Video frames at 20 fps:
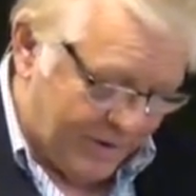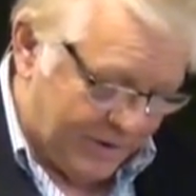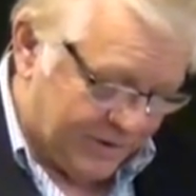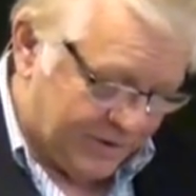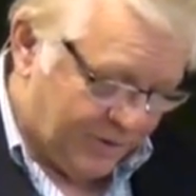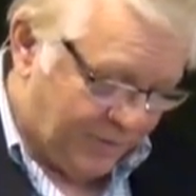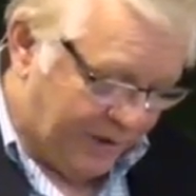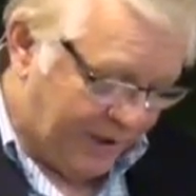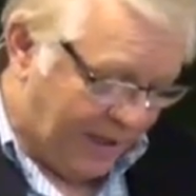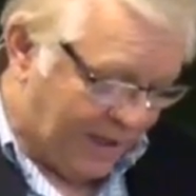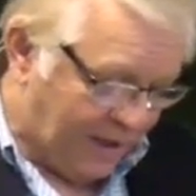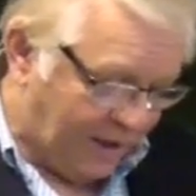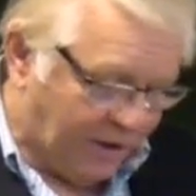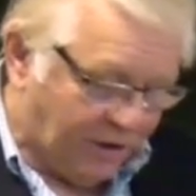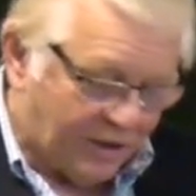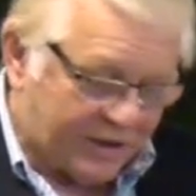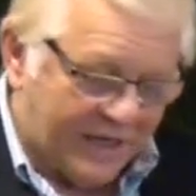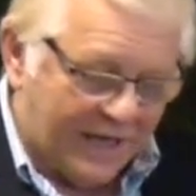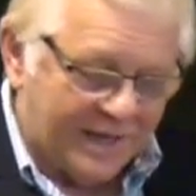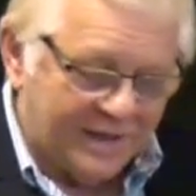So we got to
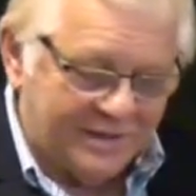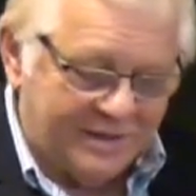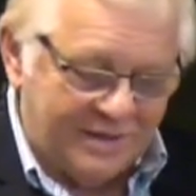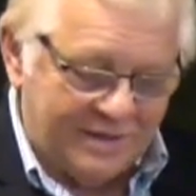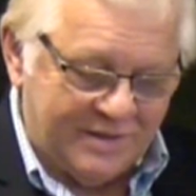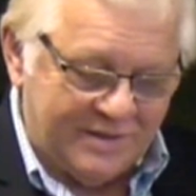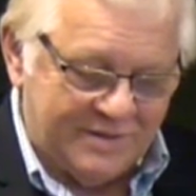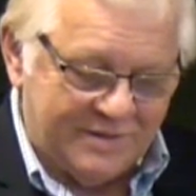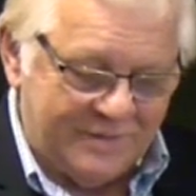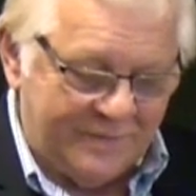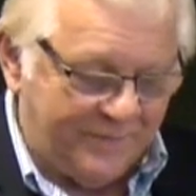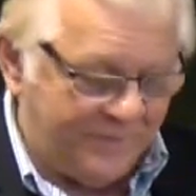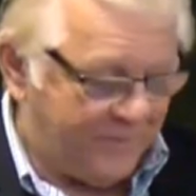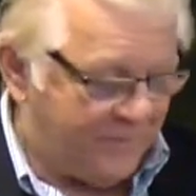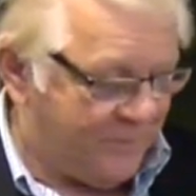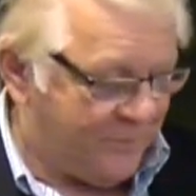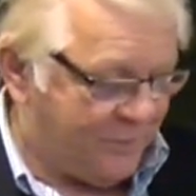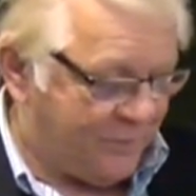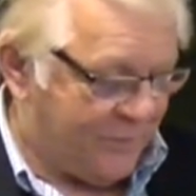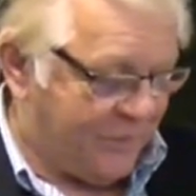look at this
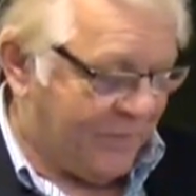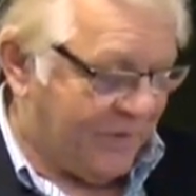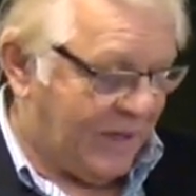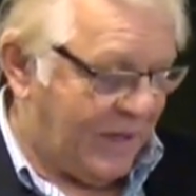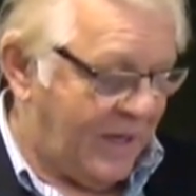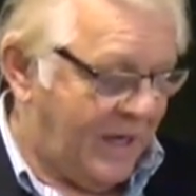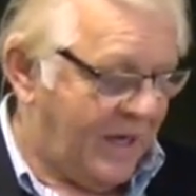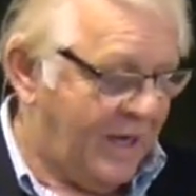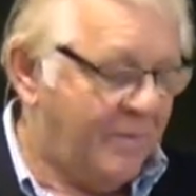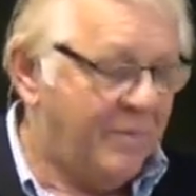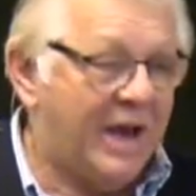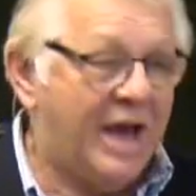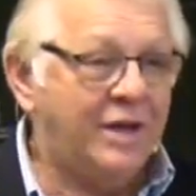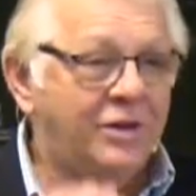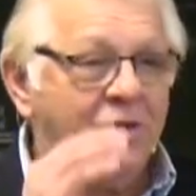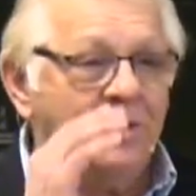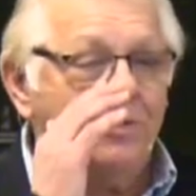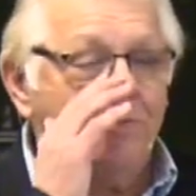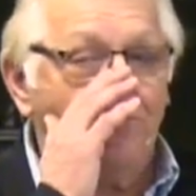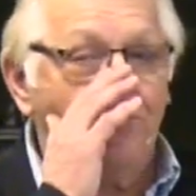in
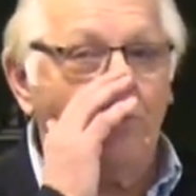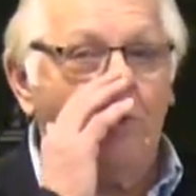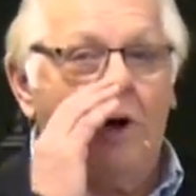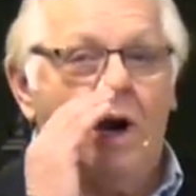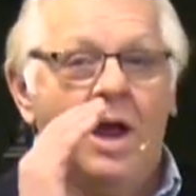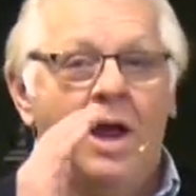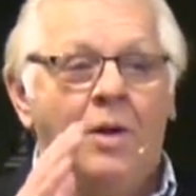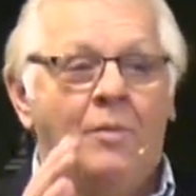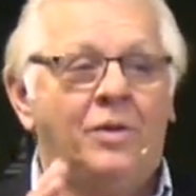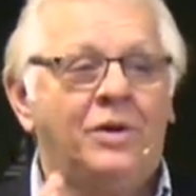Matthew 4.